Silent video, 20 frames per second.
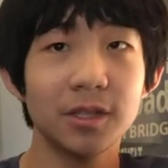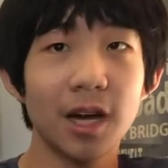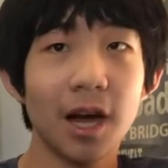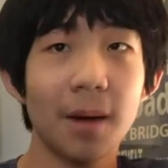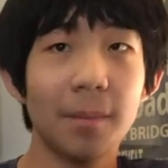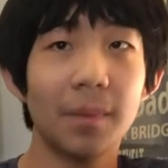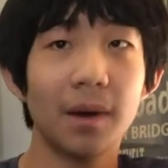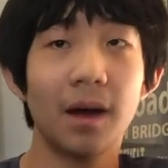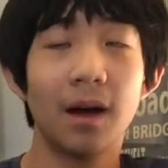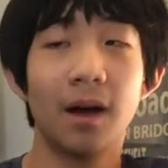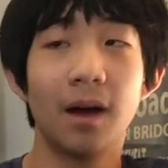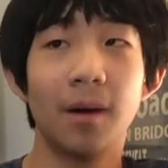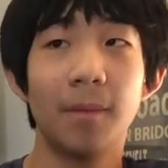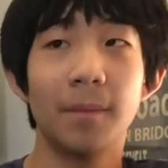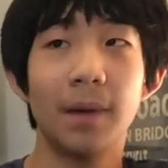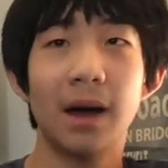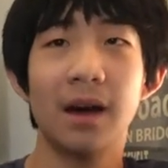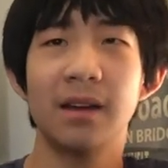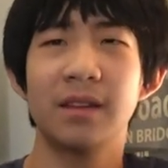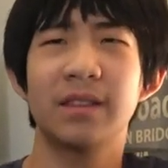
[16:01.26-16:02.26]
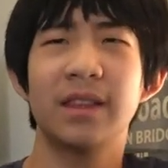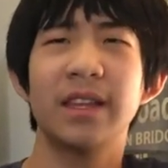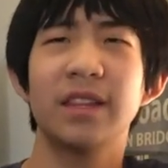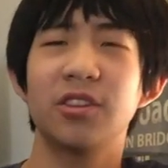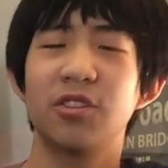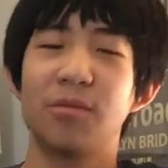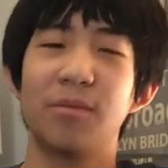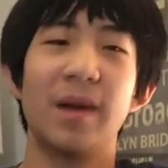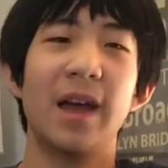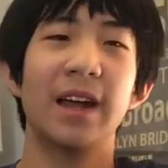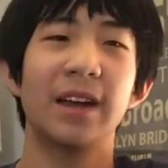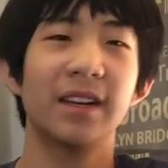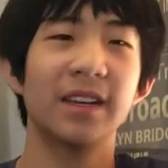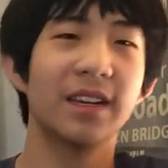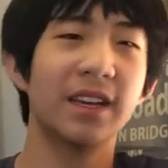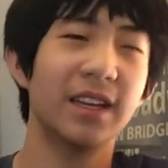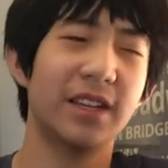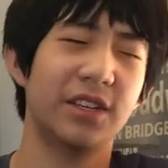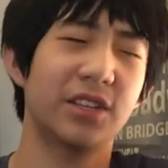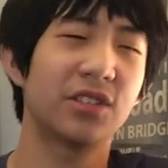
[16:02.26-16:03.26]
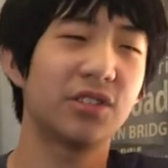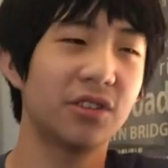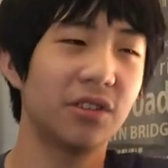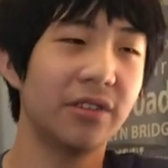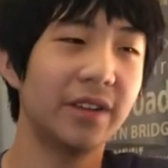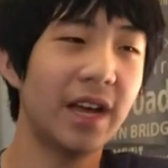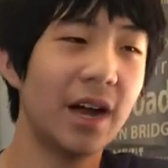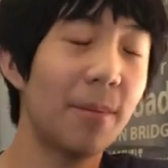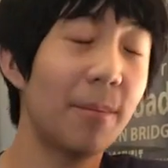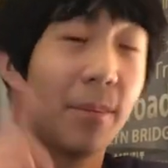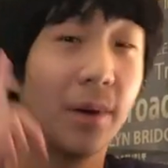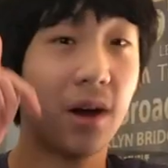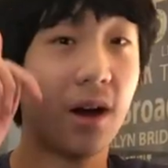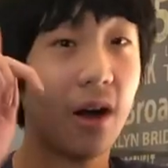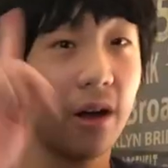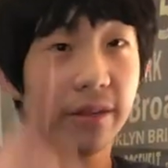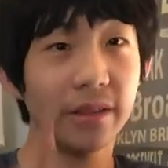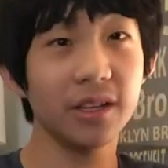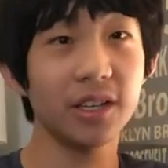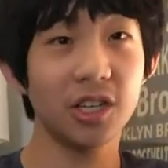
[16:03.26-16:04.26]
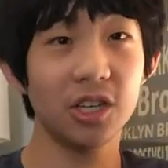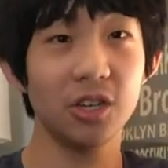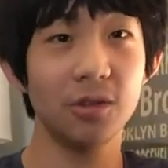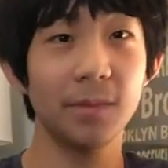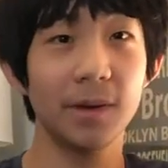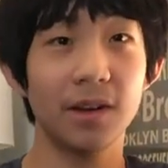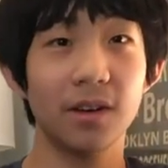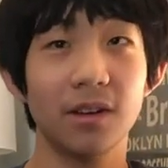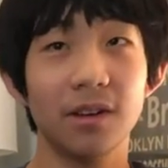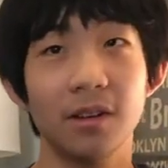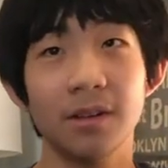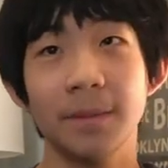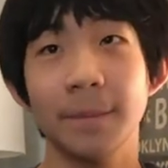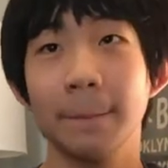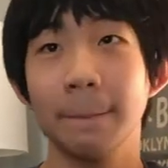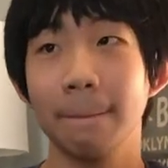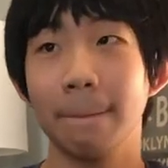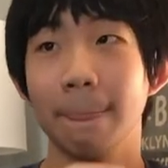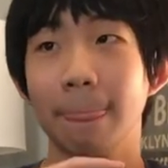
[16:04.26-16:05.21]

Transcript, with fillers: Shop, um, I think their magnet kit is sold out, but on the cubicle,